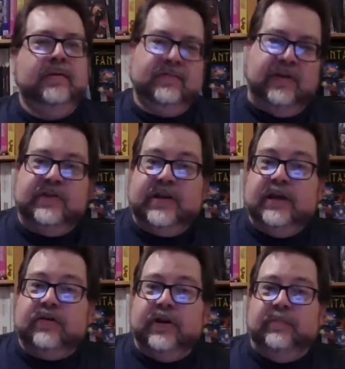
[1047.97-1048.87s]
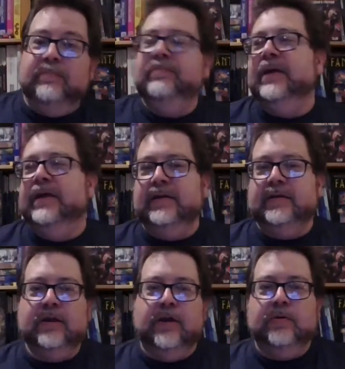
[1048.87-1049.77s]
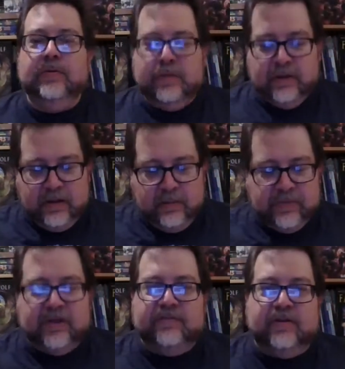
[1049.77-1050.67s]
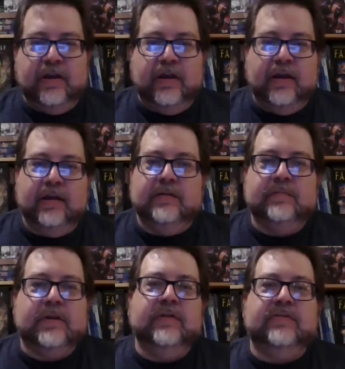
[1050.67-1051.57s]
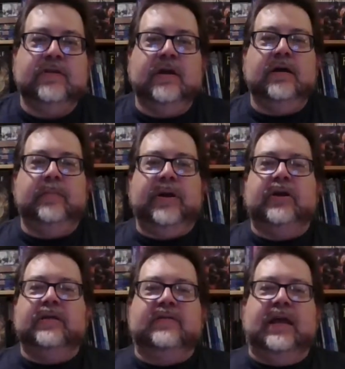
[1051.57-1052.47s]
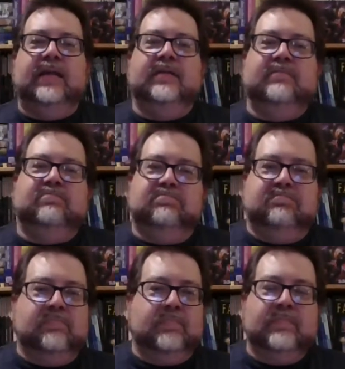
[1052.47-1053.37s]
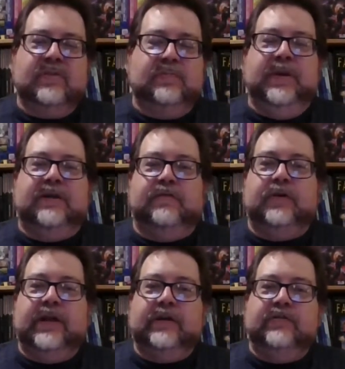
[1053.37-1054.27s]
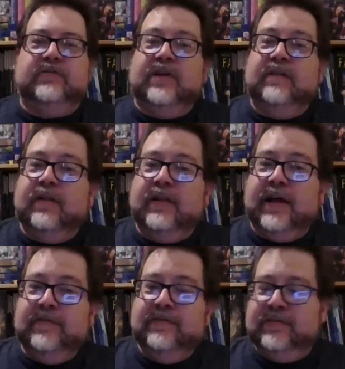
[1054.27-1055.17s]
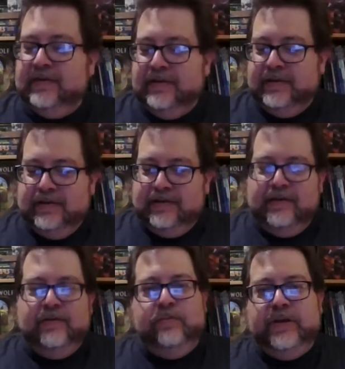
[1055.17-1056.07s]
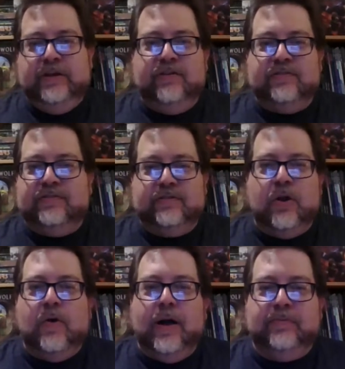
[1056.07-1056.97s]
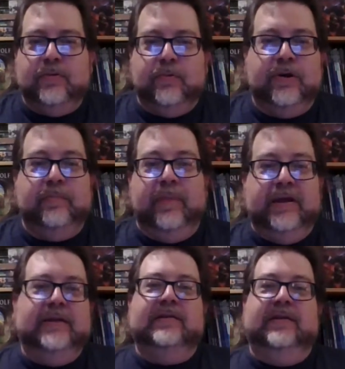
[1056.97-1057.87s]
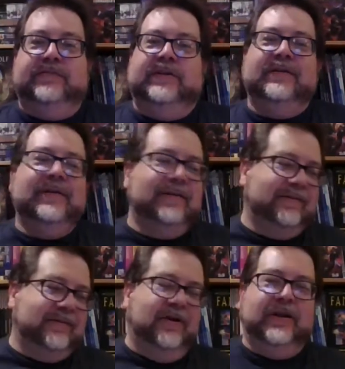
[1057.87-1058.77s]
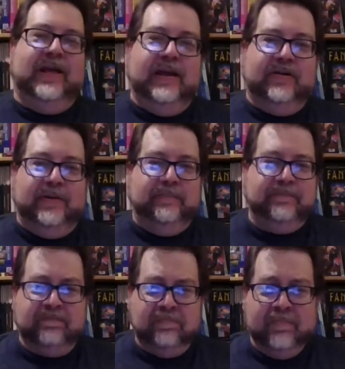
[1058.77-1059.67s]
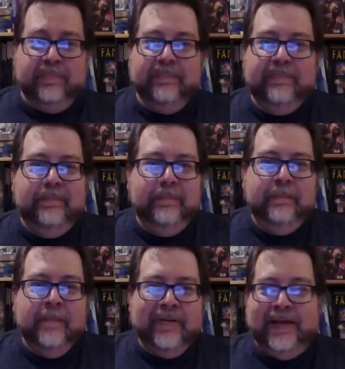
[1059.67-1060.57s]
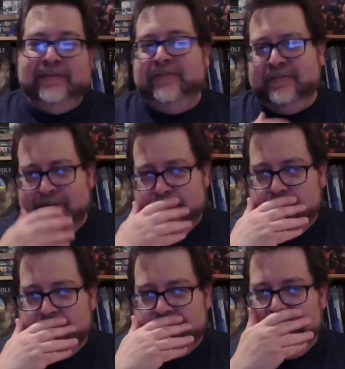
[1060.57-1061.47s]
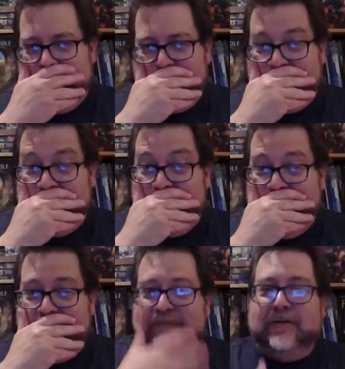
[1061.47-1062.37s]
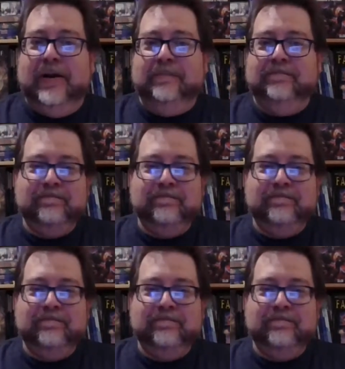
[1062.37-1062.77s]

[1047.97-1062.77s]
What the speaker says: sounds like egg cream, and because Americans can't speak a foreign language to save their lives, we just co-opted the word and made it different, called it egg cream. That's, pardon me, sorry.